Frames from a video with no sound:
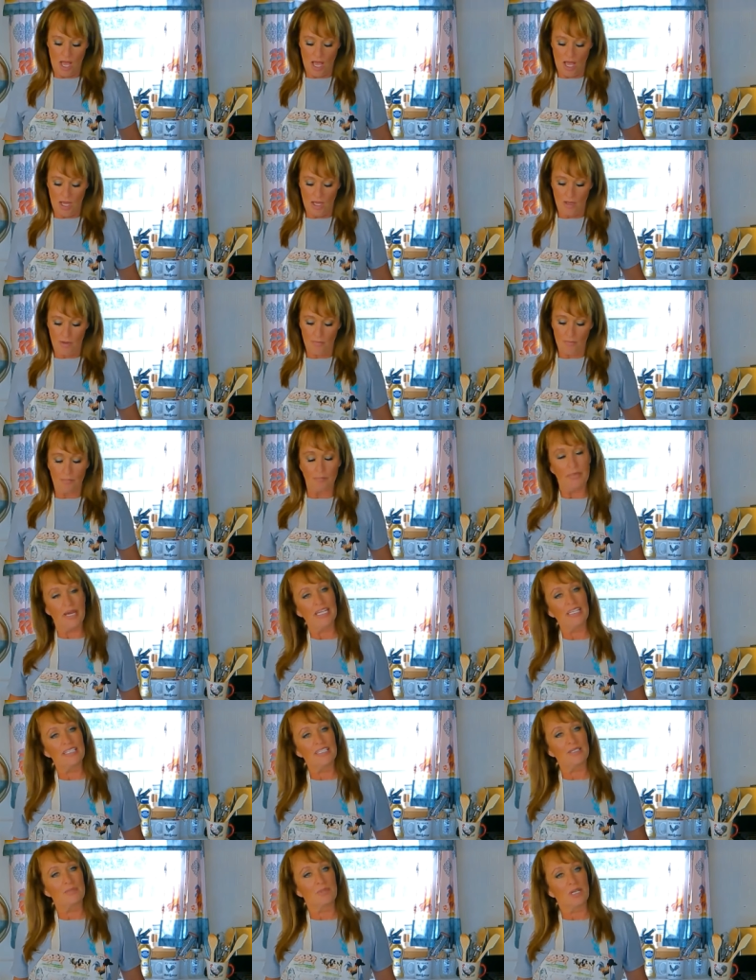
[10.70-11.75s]
um,
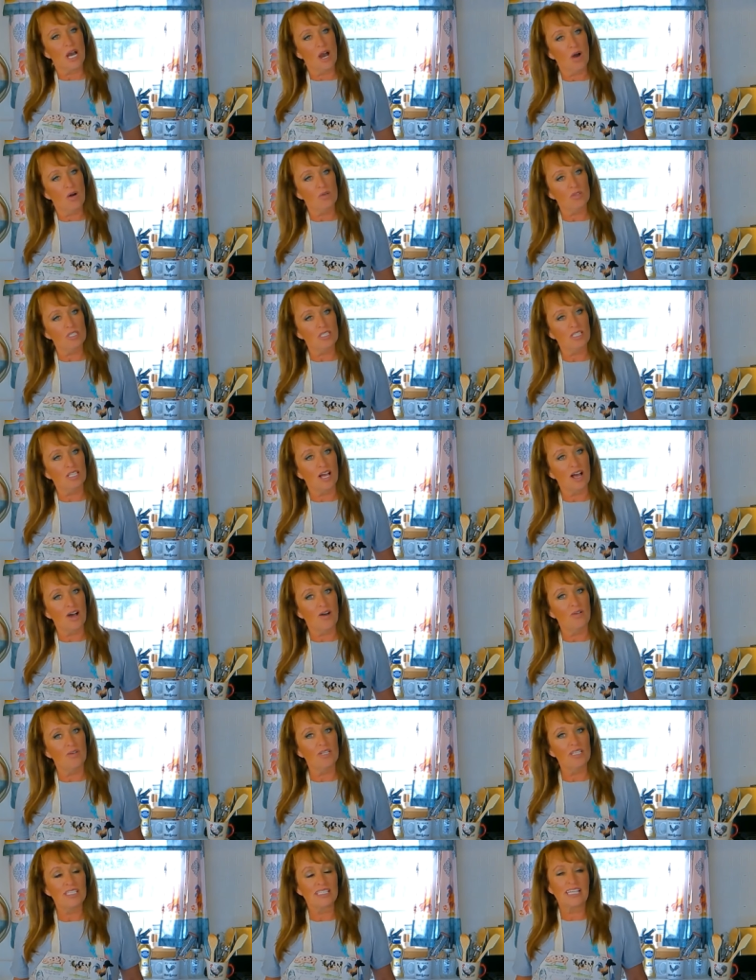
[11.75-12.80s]
make some
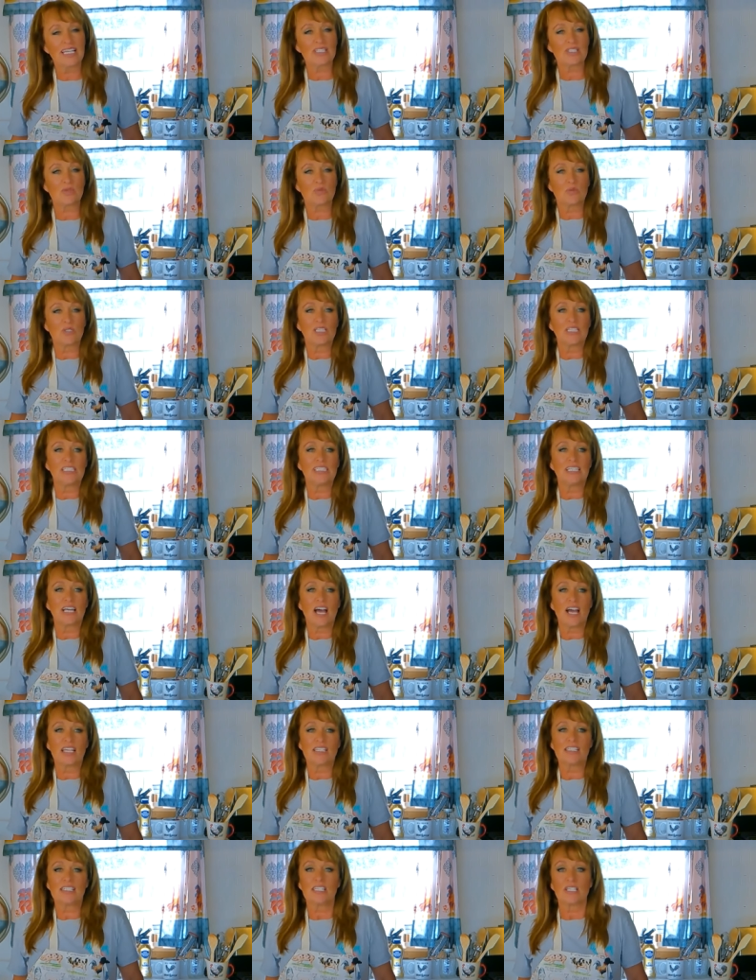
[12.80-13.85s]
coleslaw because that's really
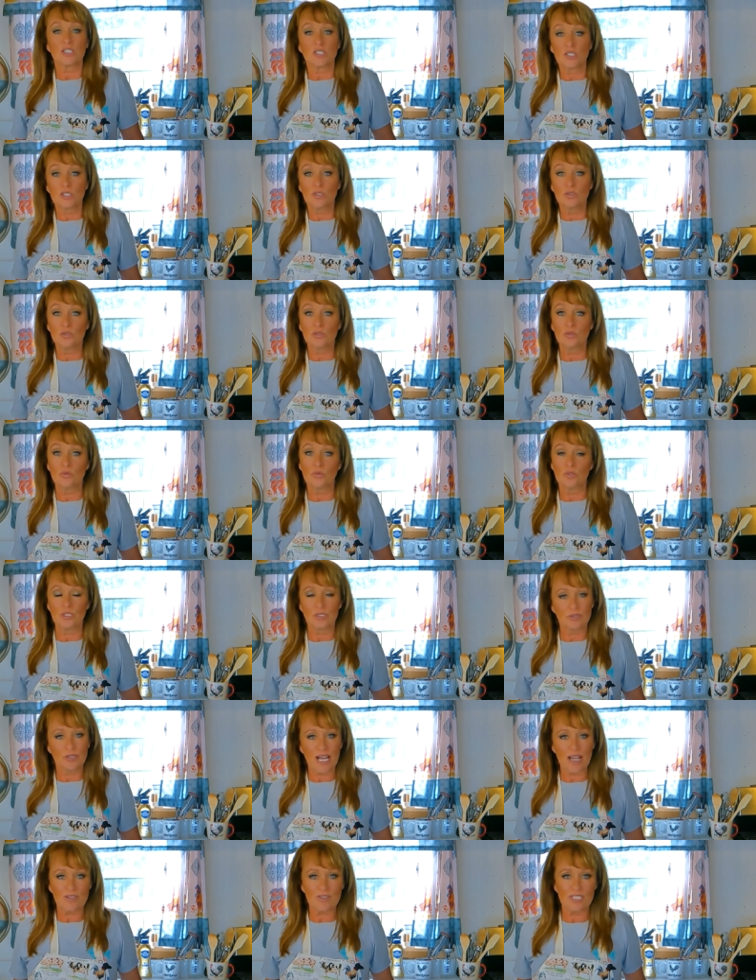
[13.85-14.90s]
nice and cool when
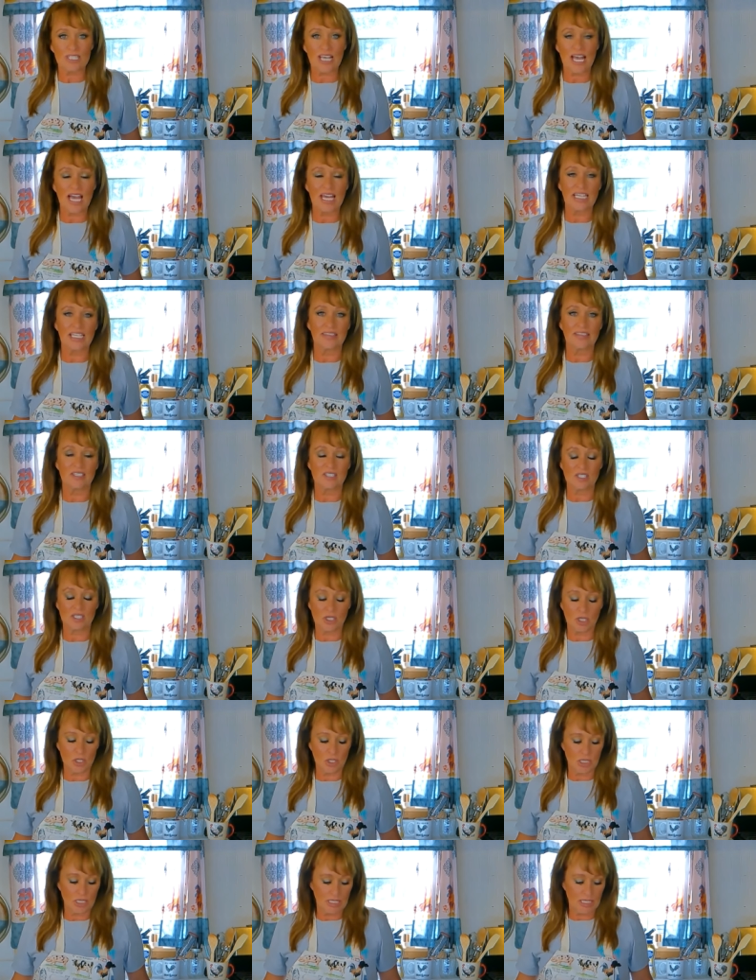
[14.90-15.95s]
you're outside in the
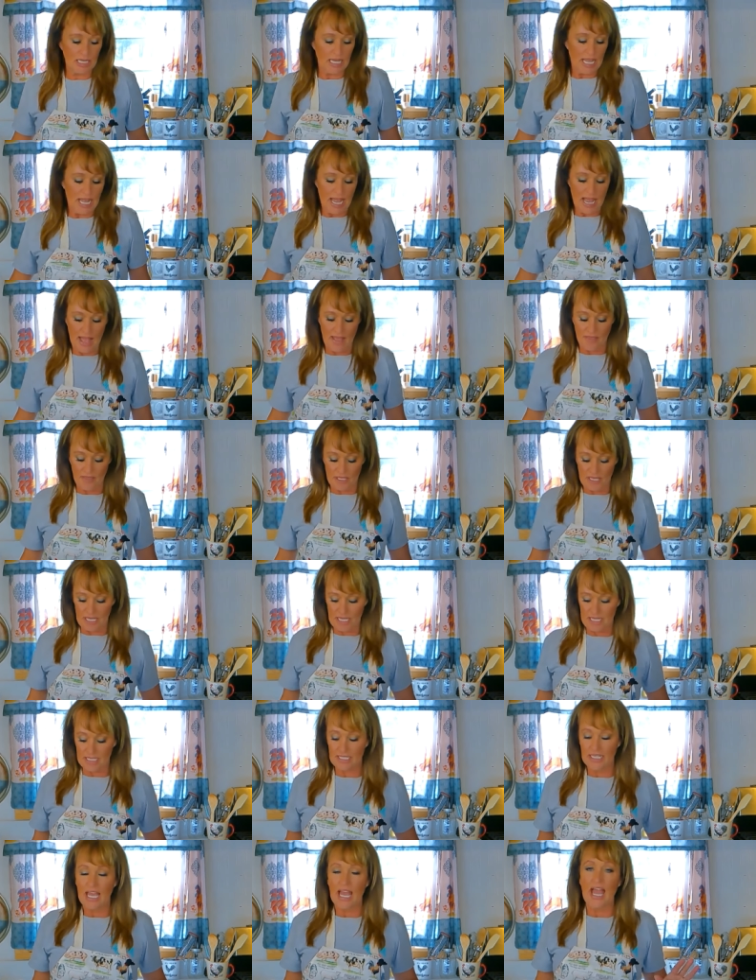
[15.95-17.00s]
sun and the
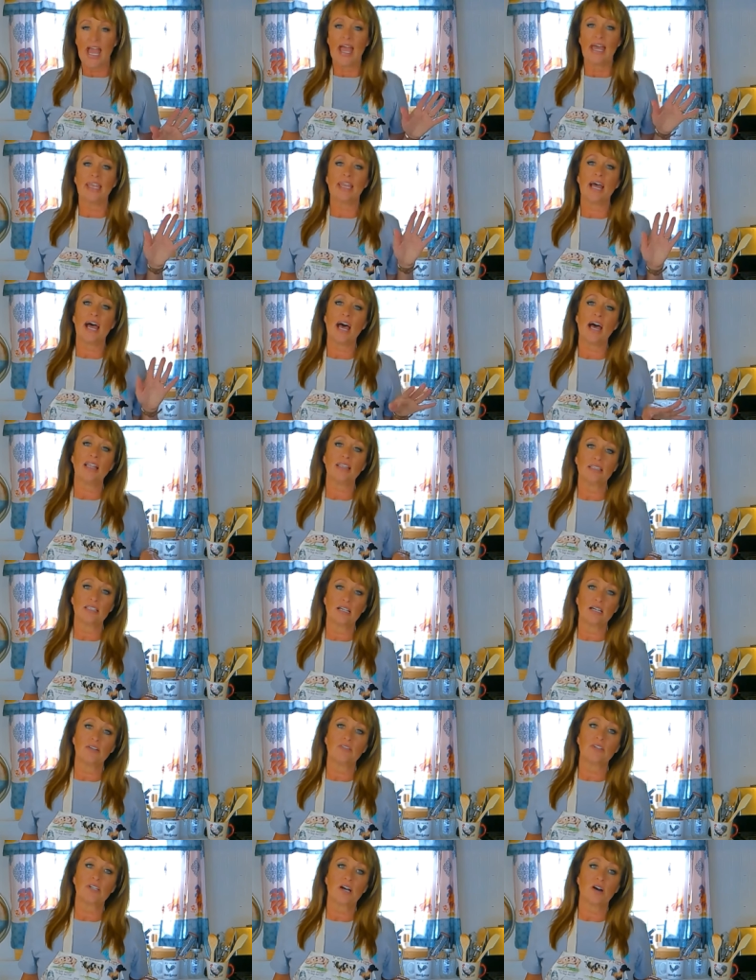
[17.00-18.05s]
heat. And I
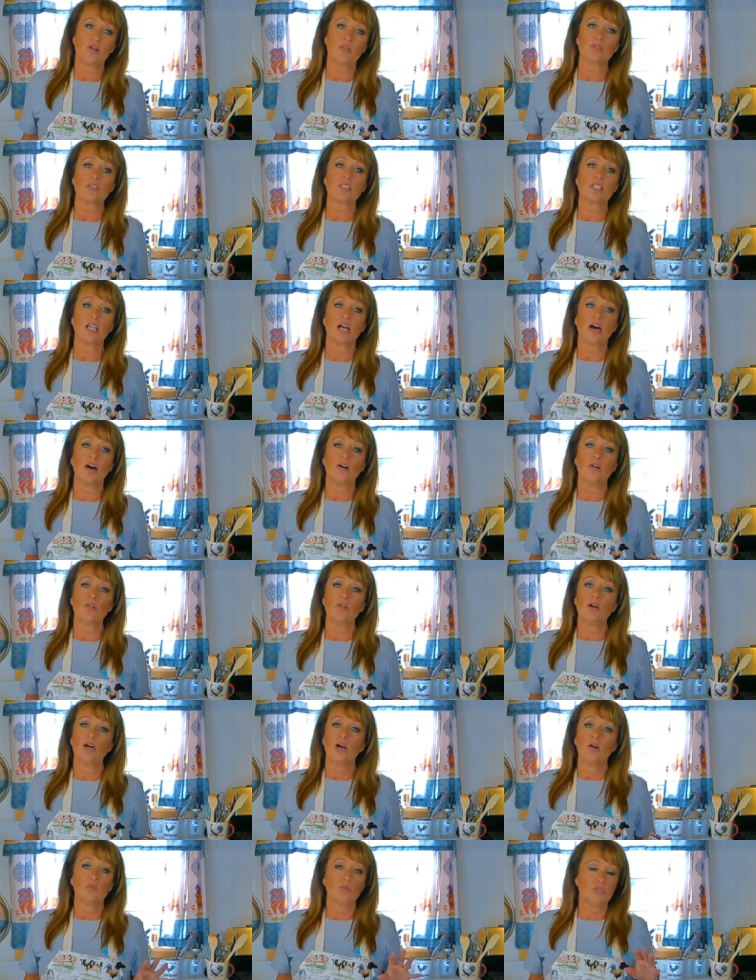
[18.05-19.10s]
love
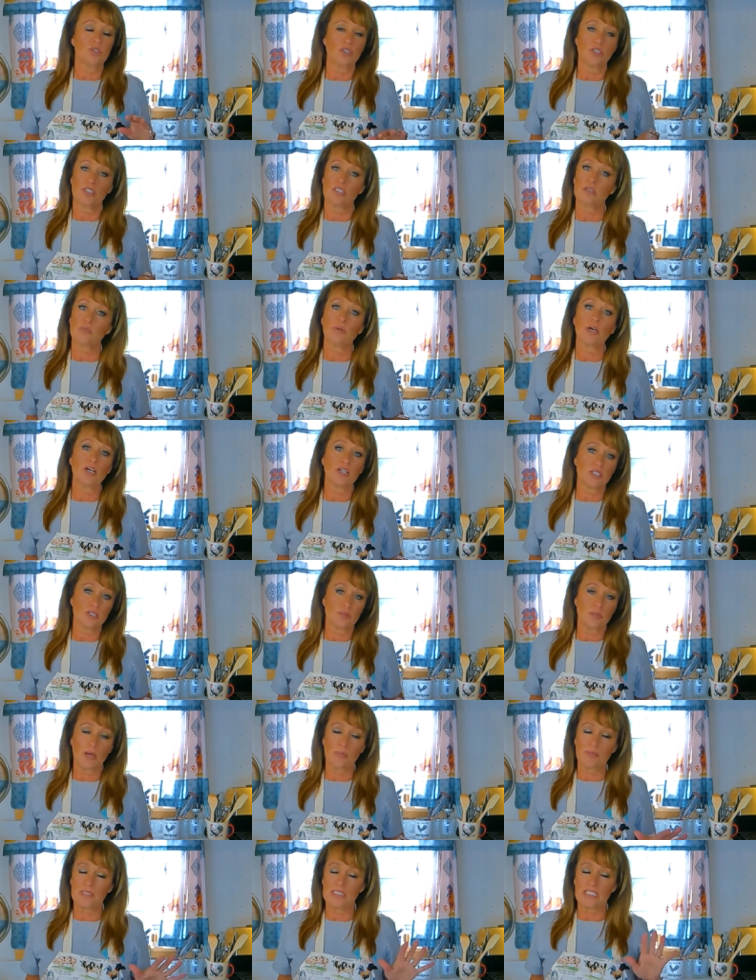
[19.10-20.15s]
coleslaw with just some hush
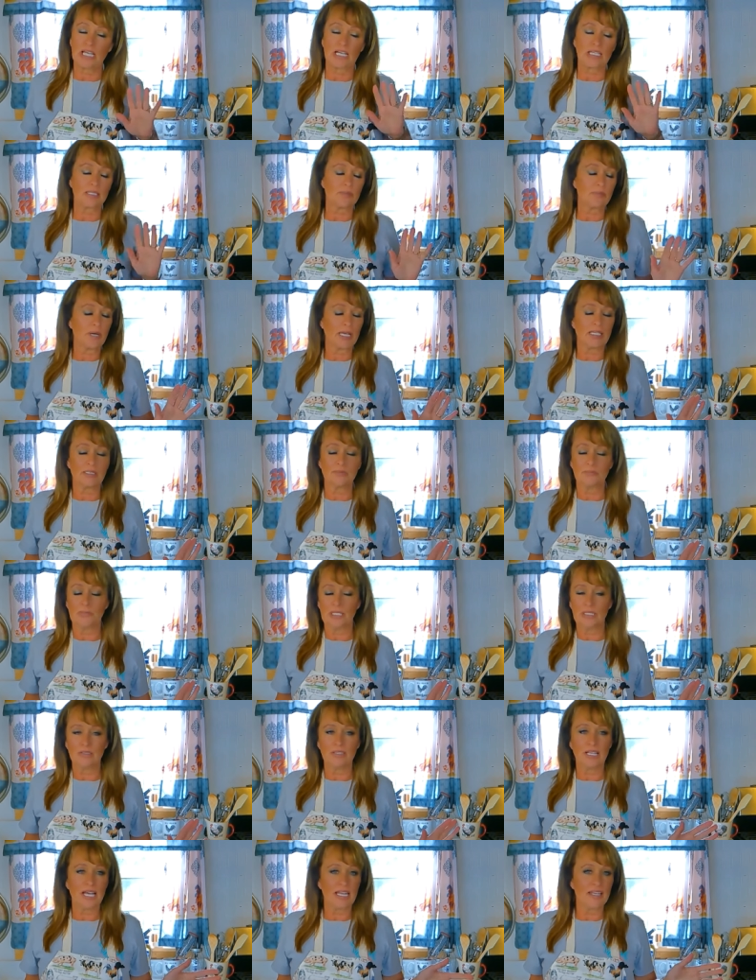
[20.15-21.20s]
puppies. I could make a
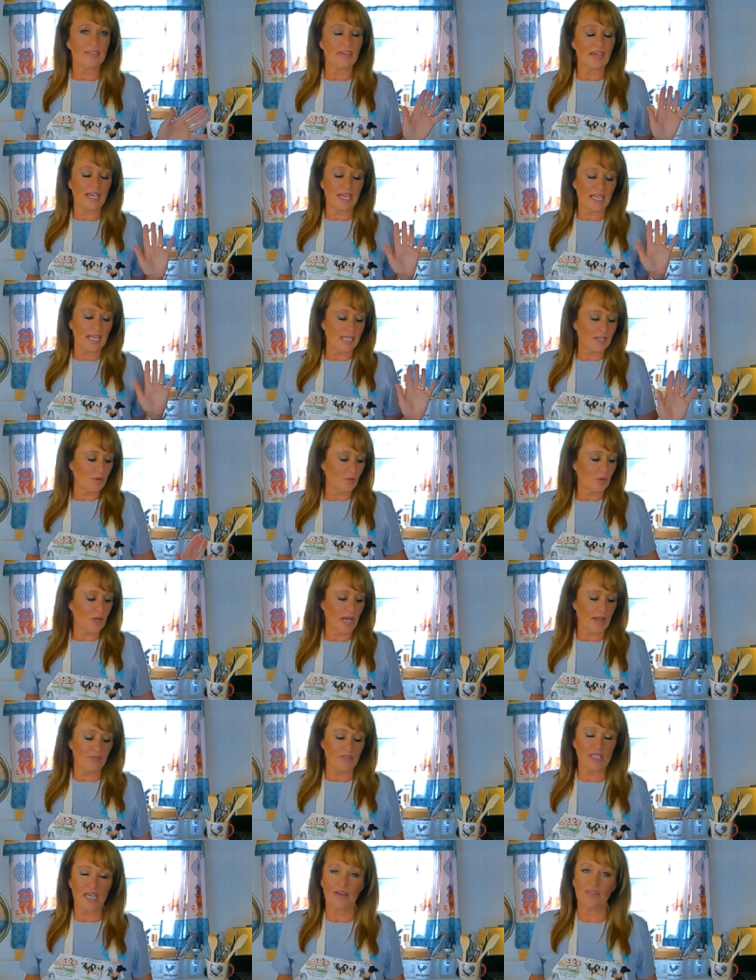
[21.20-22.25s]
meal out of that. I don't
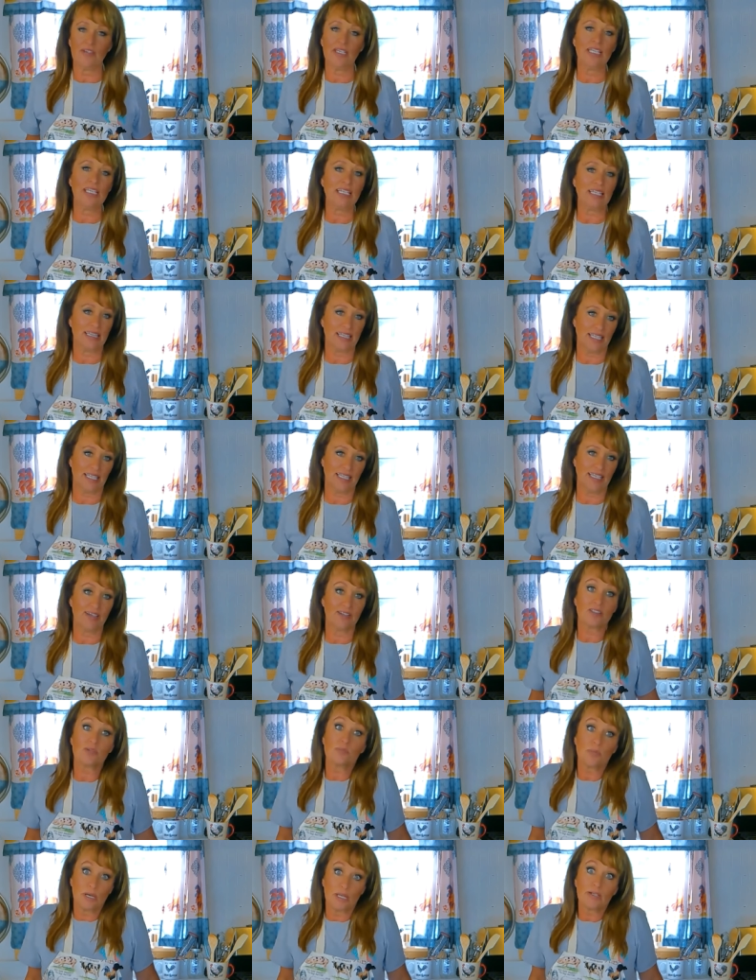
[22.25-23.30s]
have to have anything
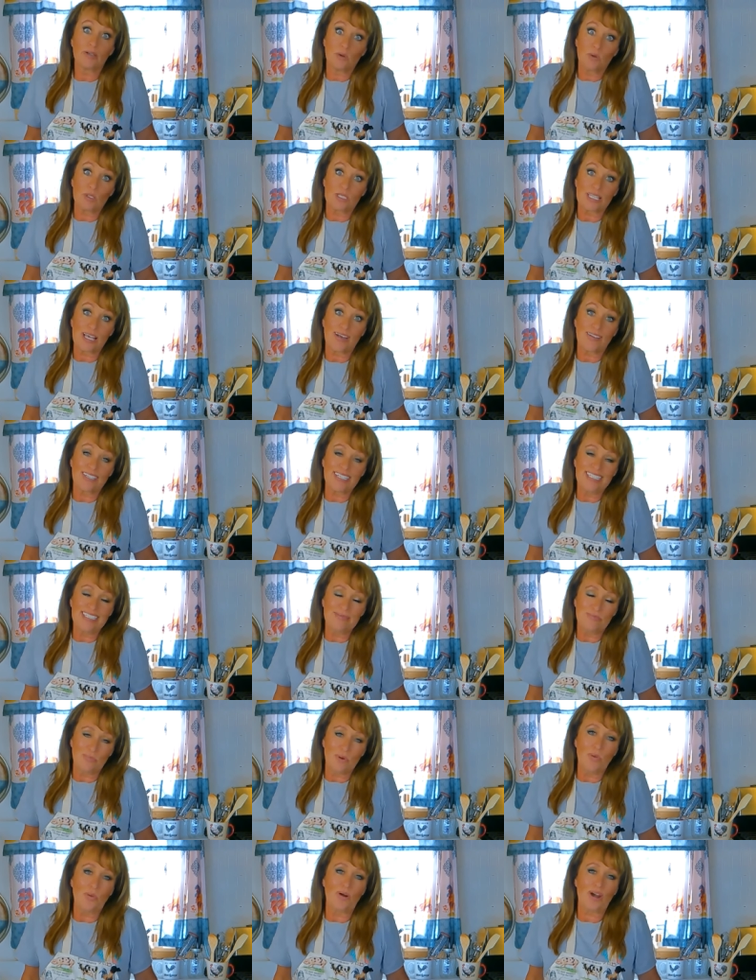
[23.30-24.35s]
else. But of course, I'll
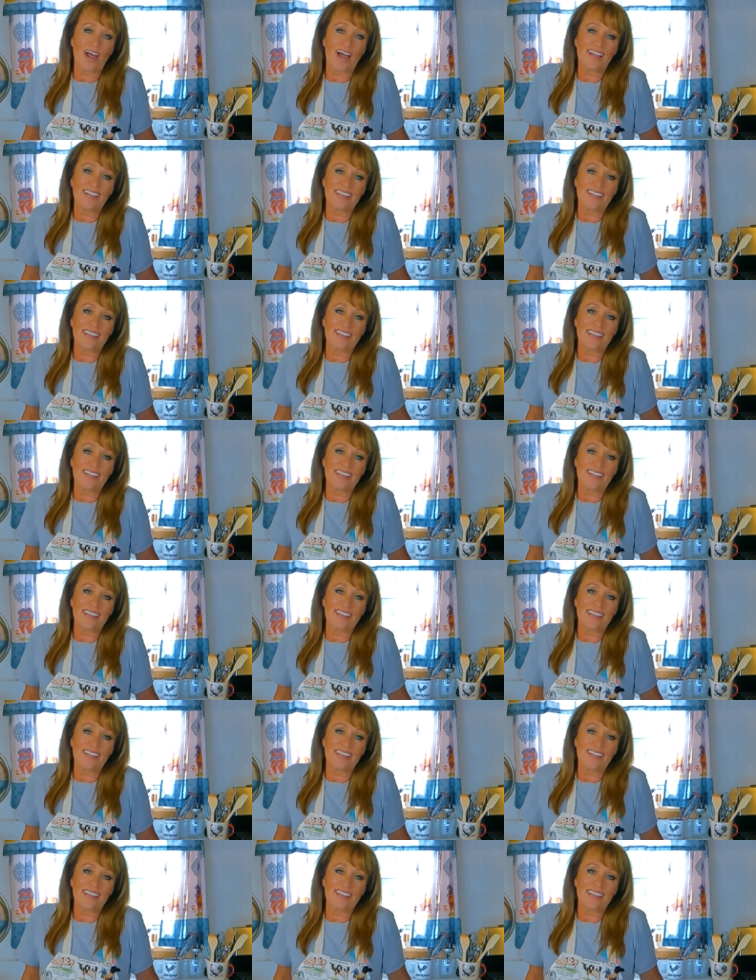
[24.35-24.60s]
eat more.